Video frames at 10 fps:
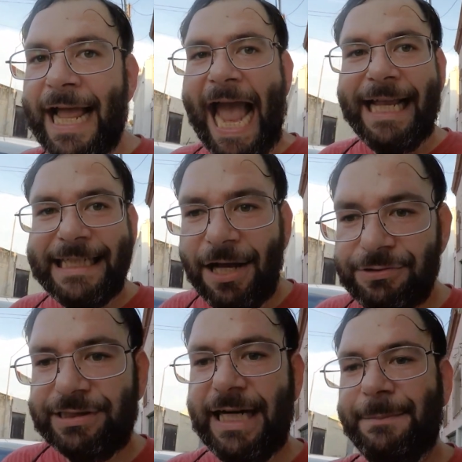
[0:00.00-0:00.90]

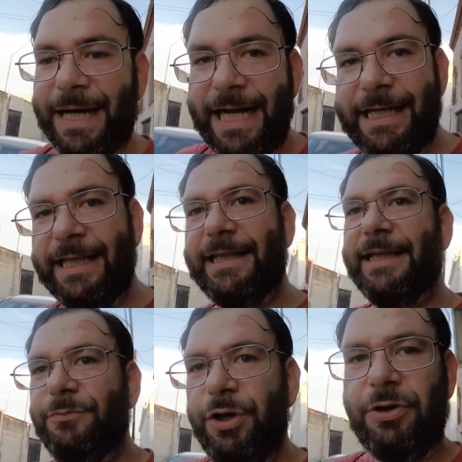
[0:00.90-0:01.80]
handouts is not about
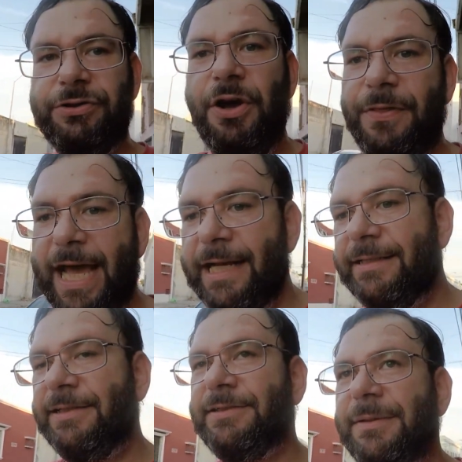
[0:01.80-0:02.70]
anything. We all know that.
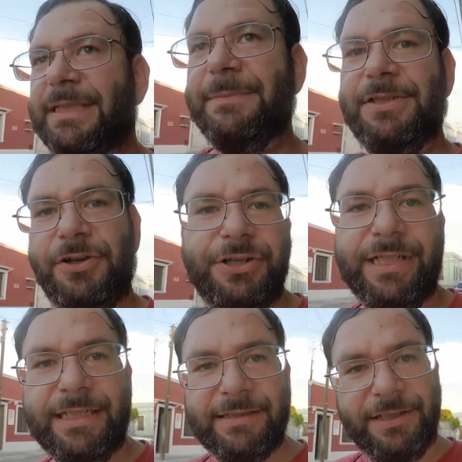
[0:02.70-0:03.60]
It's just sometimes all you
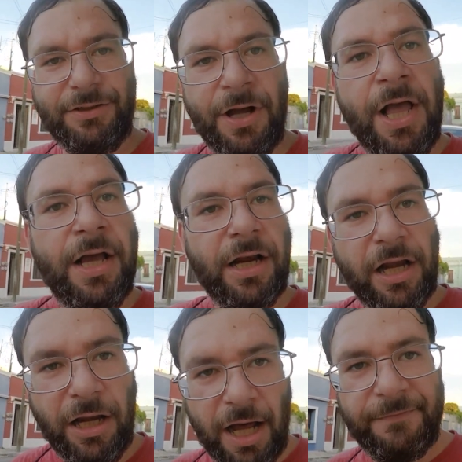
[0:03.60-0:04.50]
need is a little
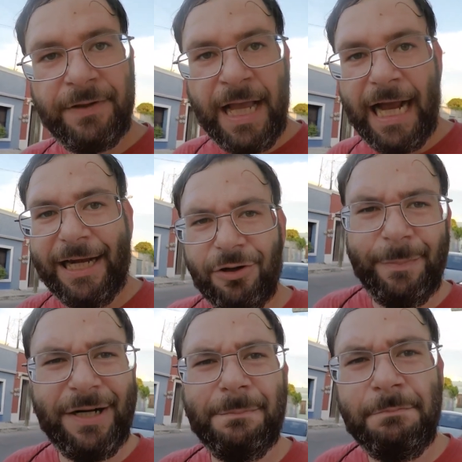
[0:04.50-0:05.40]
love, a little
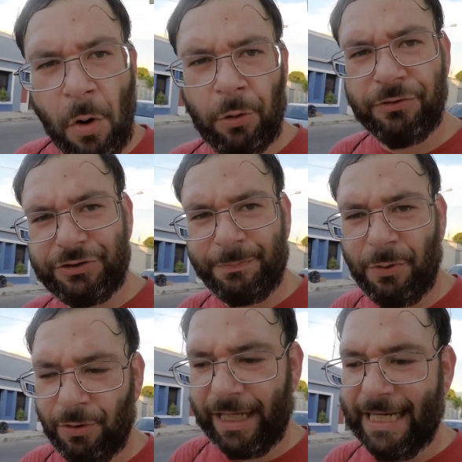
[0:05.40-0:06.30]
bit of moral
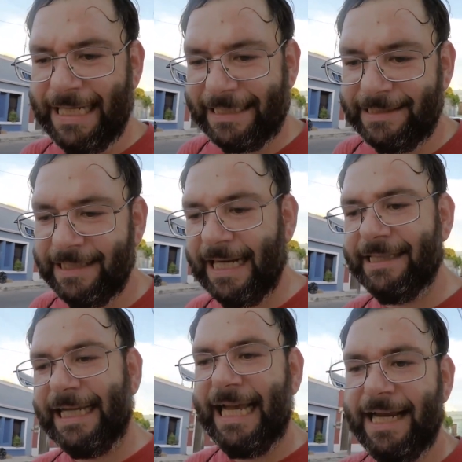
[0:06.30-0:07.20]
support, and that's it.
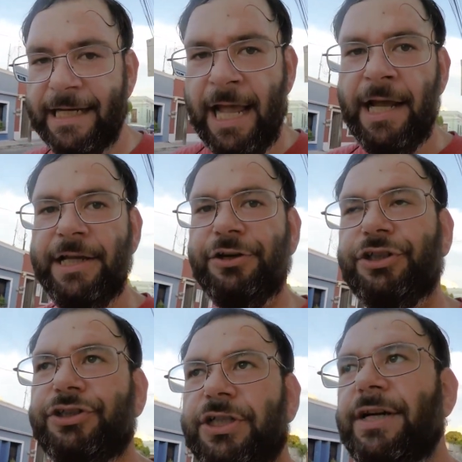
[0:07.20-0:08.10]
And again, you know,
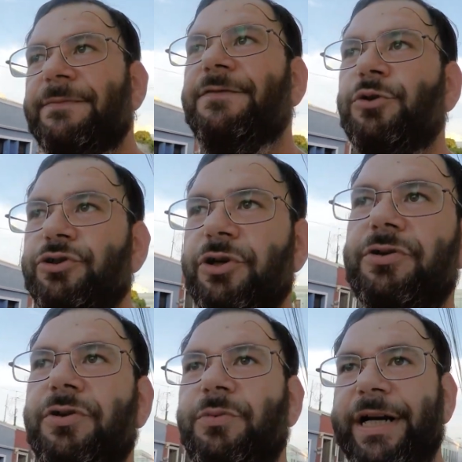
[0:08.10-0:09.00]
just to come full
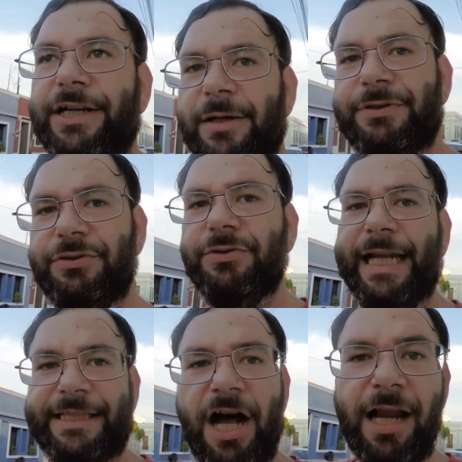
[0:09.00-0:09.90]
circle when it comes to
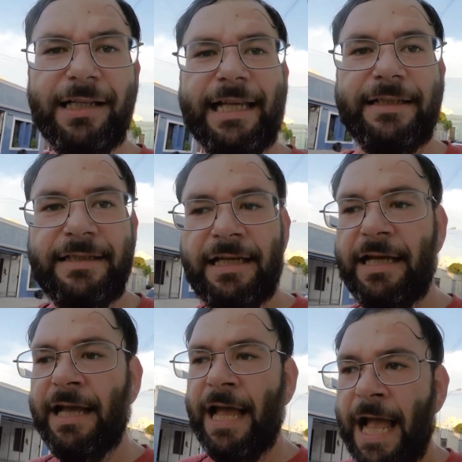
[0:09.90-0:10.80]
like the holidays.
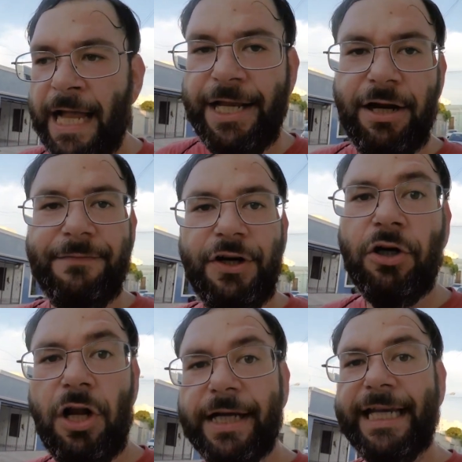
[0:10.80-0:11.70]
You know, if you're
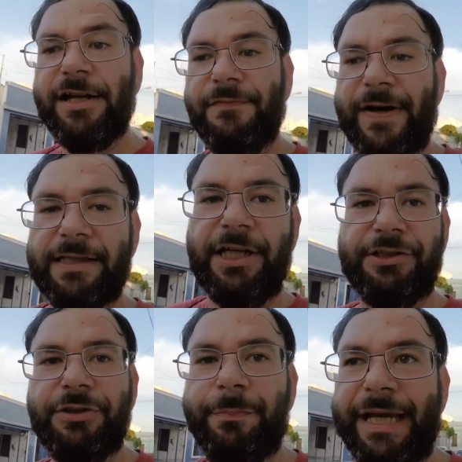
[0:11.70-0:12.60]
lucky enough out there
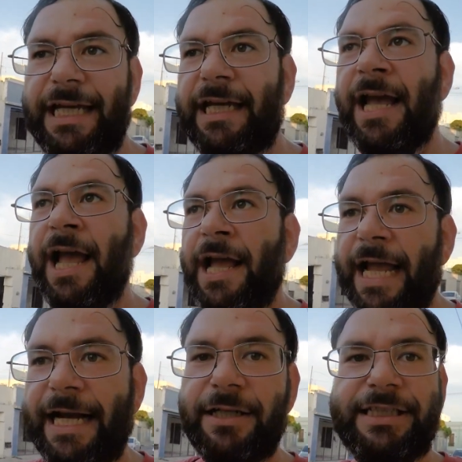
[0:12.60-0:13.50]
to be
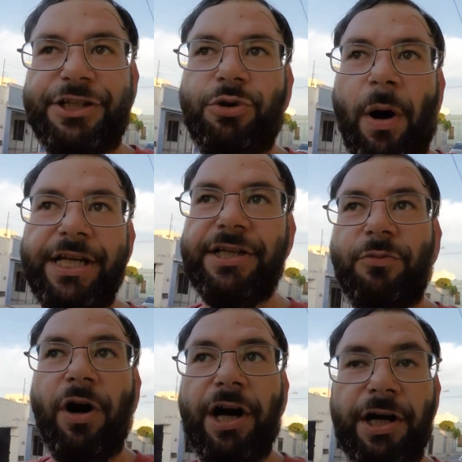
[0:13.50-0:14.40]
in a
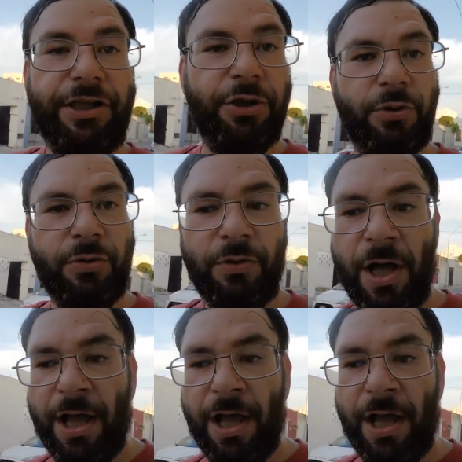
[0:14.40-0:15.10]
situation where you